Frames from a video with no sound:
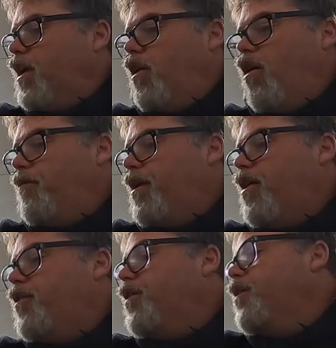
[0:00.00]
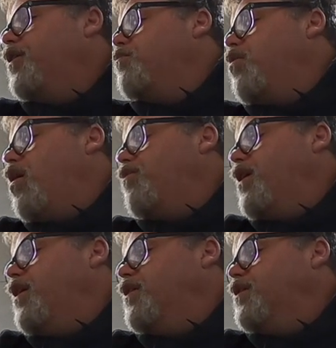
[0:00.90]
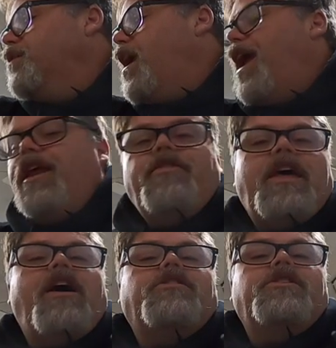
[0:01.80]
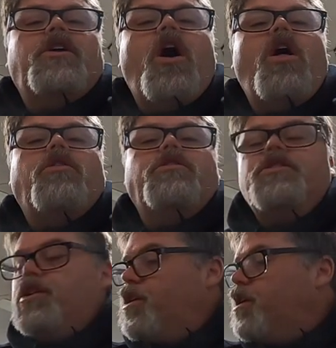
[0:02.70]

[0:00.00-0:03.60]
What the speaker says: You know, I'm another probably $8,000.